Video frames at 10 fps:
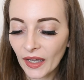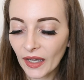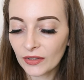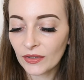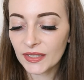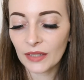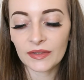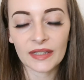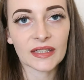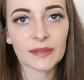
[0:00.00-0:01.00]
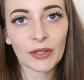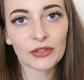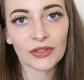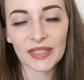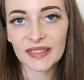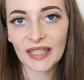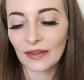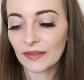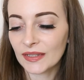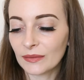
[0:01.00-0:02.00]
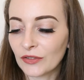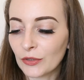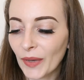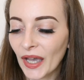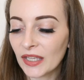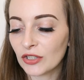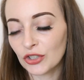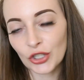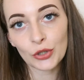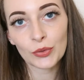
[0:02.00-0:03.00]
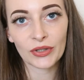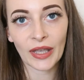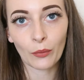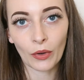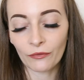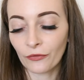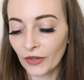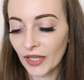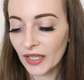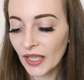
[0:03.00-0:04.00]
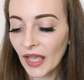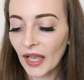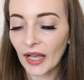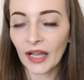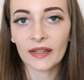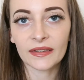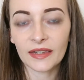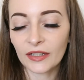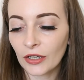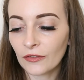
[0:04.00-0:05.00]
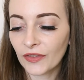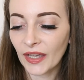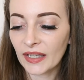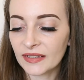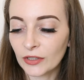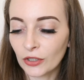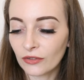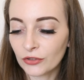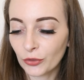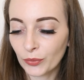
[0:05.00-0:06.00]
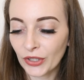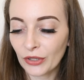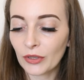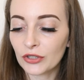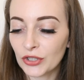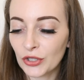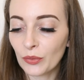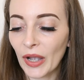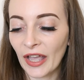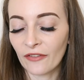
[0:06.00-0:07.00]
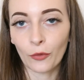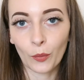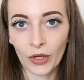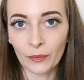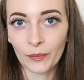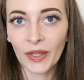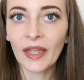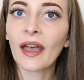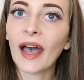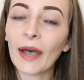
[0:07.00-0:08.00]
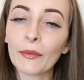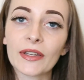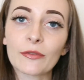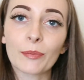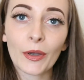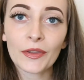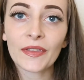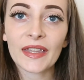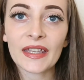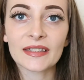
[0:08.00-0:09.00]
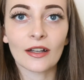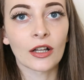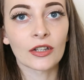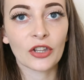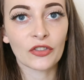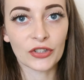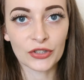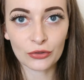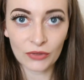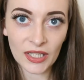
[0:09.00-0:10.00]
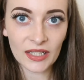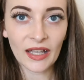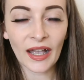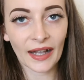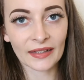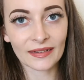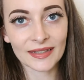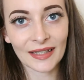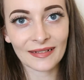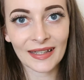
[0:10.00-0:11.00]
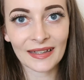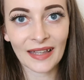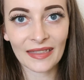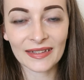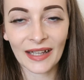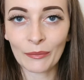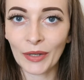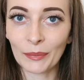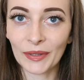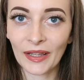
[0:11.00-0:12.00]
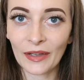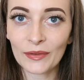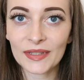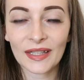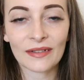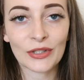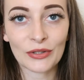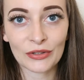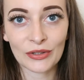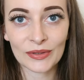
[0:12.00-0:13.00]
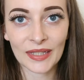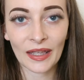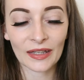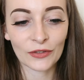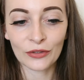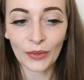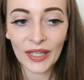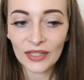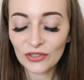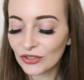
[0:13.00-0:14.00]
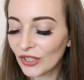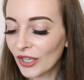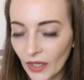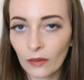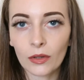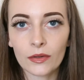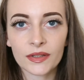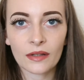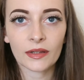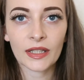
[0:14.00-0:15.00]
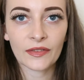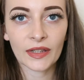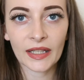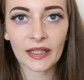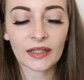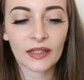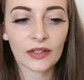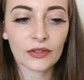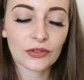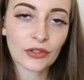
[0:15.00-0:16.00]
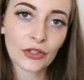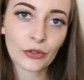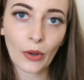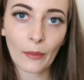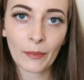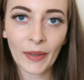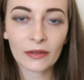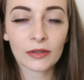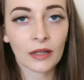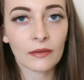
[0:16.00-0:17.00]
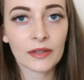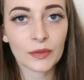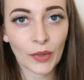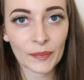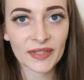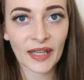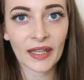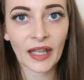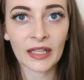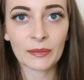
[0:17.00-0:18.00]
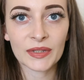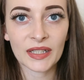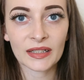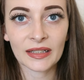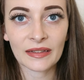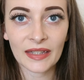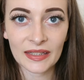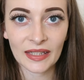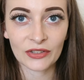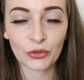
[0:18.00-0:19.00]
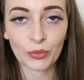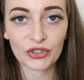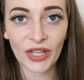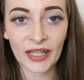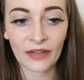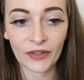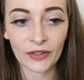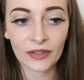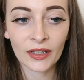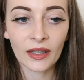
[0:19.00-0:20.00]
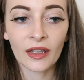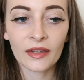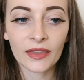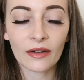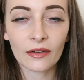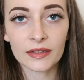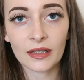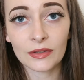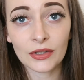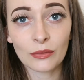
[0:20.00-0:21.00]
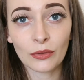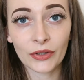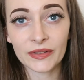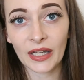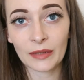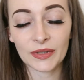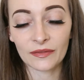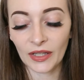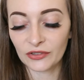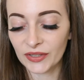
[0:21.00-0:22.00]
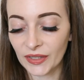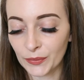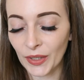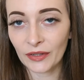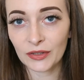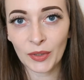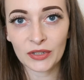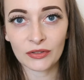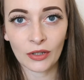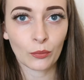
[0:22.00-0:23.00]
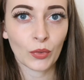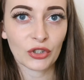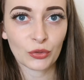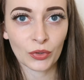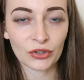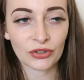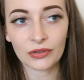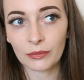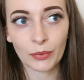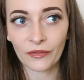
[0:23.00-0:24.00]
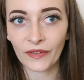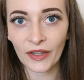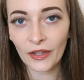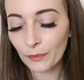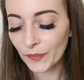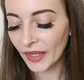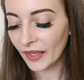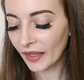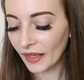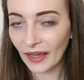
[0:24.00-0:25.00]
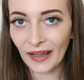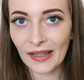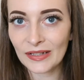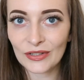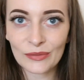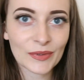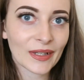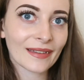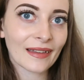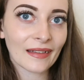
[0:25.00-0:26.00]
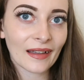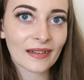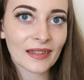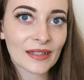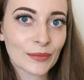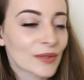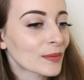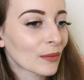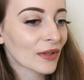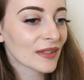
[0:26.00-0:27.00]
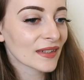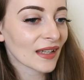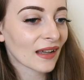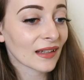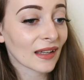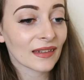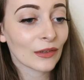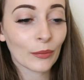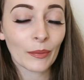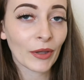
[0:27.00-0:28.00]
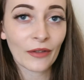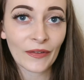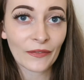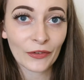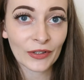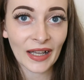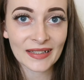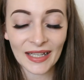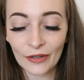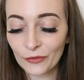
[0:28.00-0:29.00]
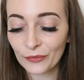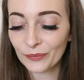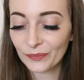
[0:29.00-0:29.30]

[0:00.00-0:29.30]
And also there's a special discount, so if you buy 2 you get 1 free, and the code for that is LauraW2F1. I will leave both of these on the screen and also in the down bar below, so you can use that if you wish. I'll also leave a link to BelleChloe's website, and in particular these lashes which I have on. There are also 2 other types of lashes as well, depending on which ones you prefer. I do particularly like these wispy ones, and I think they'll be perfect for a night out.